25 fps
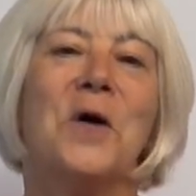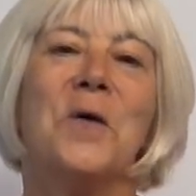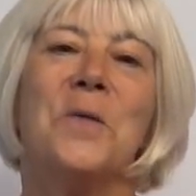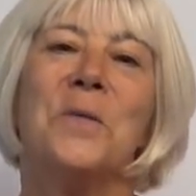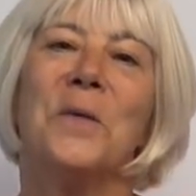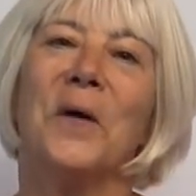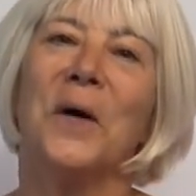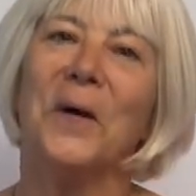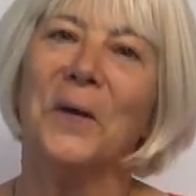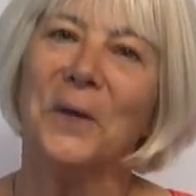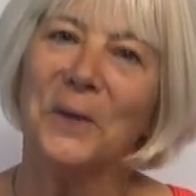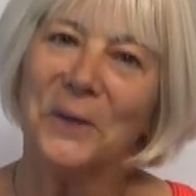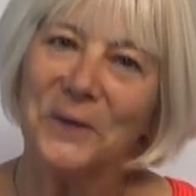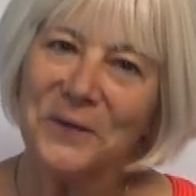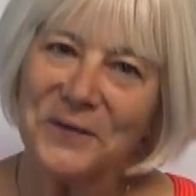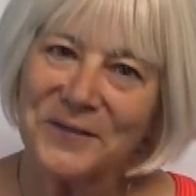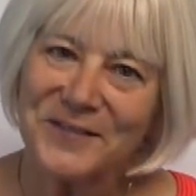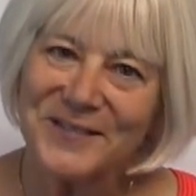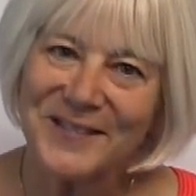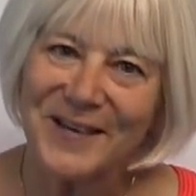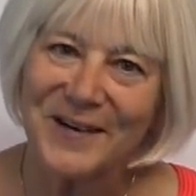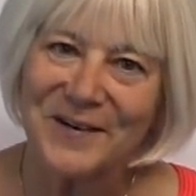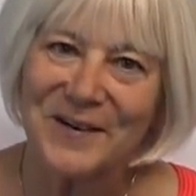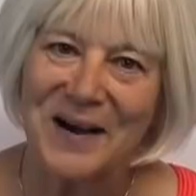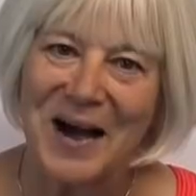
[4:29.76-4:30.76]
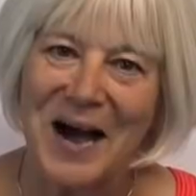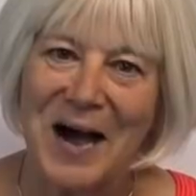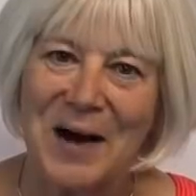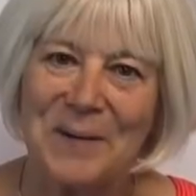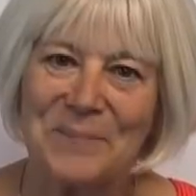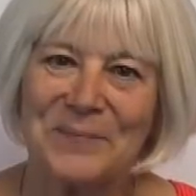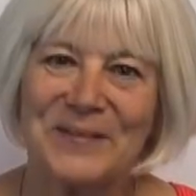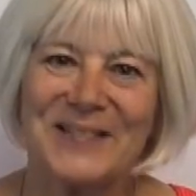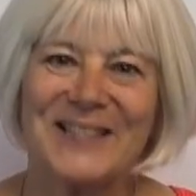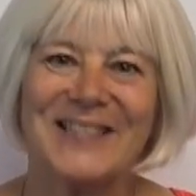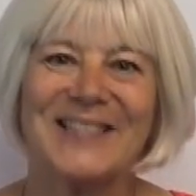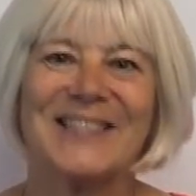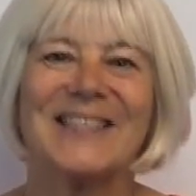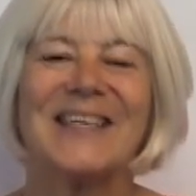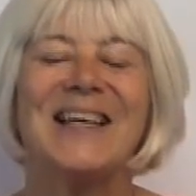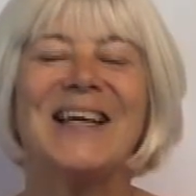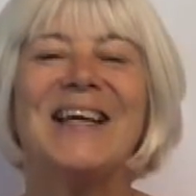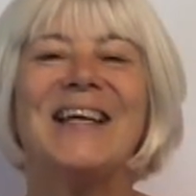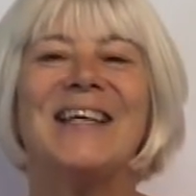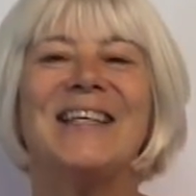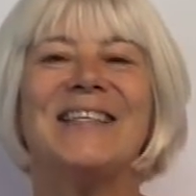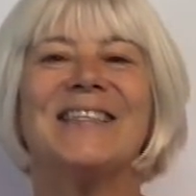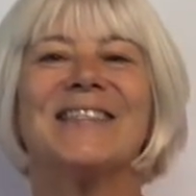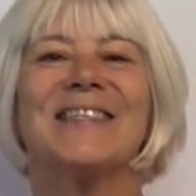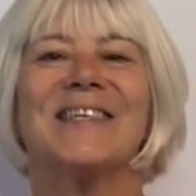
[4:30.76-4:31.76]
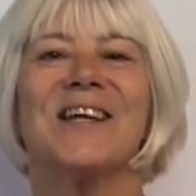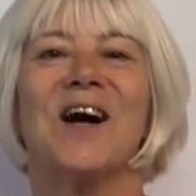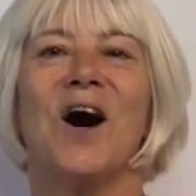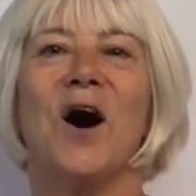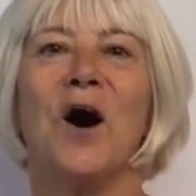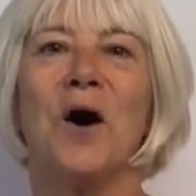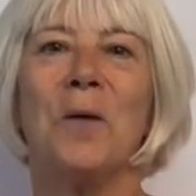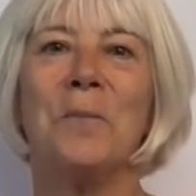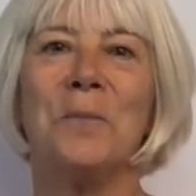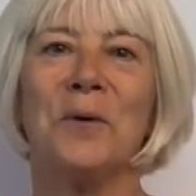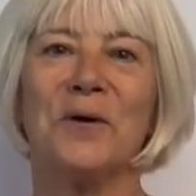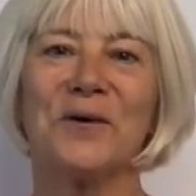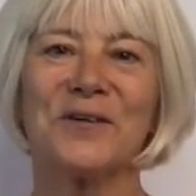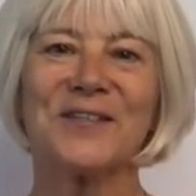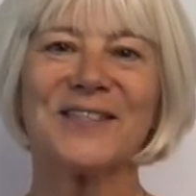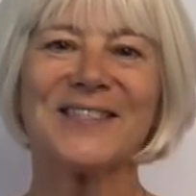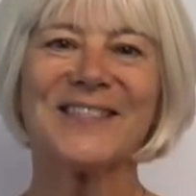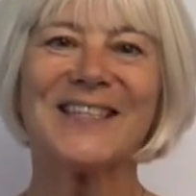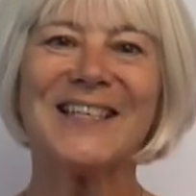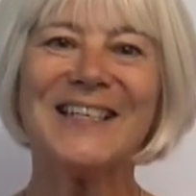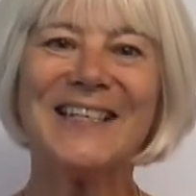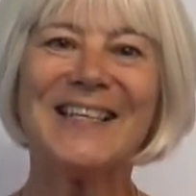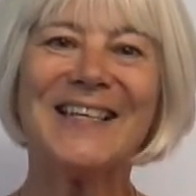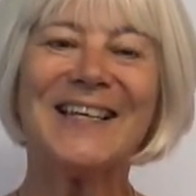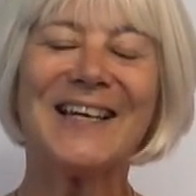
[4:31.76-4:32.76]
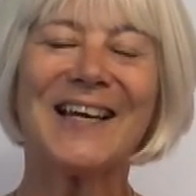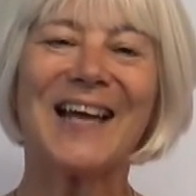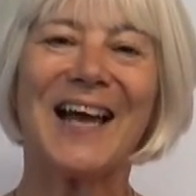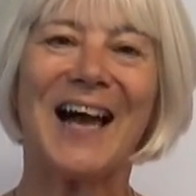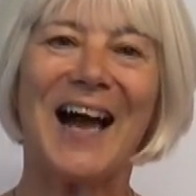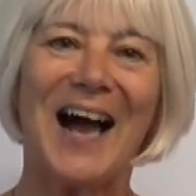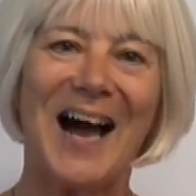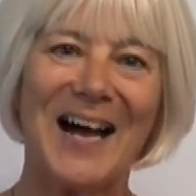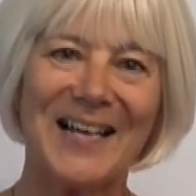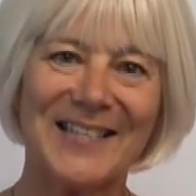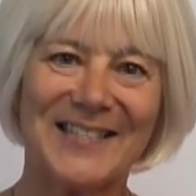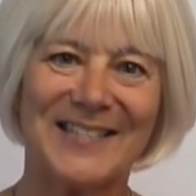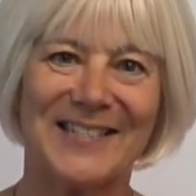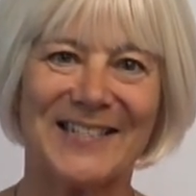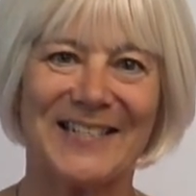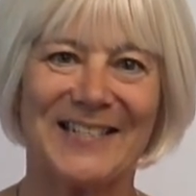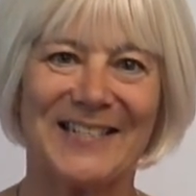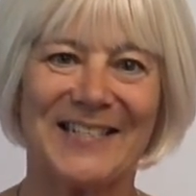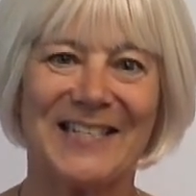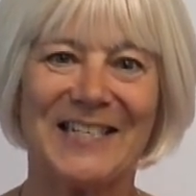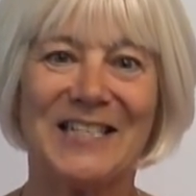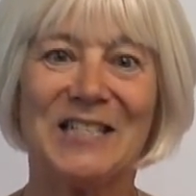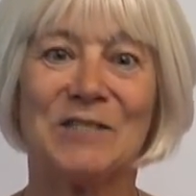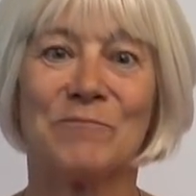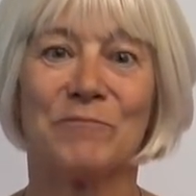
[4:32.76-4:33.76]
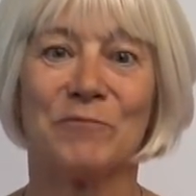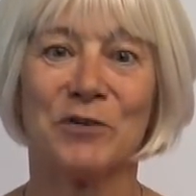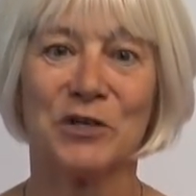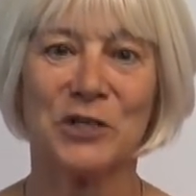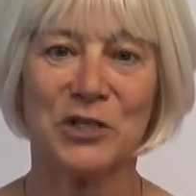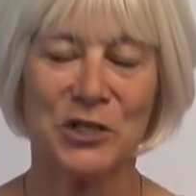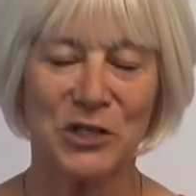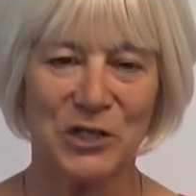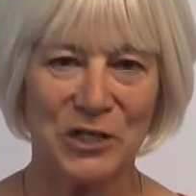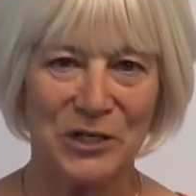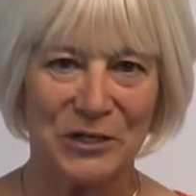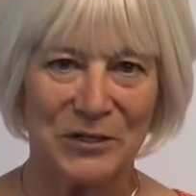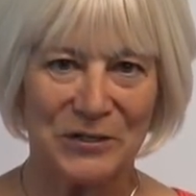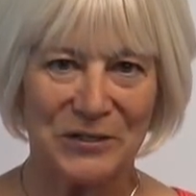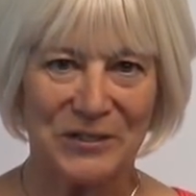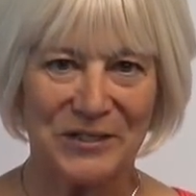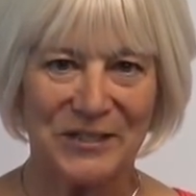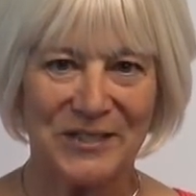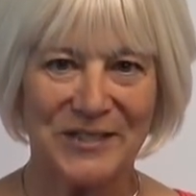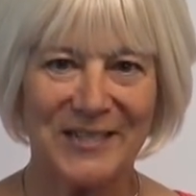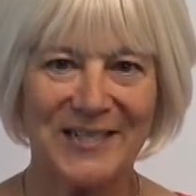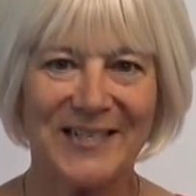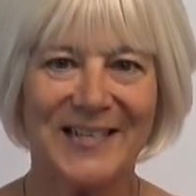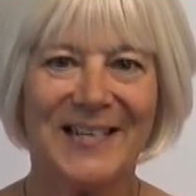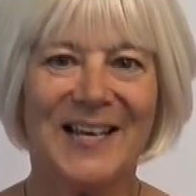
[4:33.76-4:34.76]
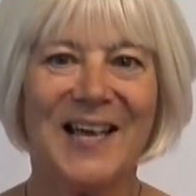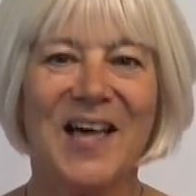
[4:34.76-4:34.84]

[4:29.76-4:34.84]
What also happens is carboxylic acid is produced.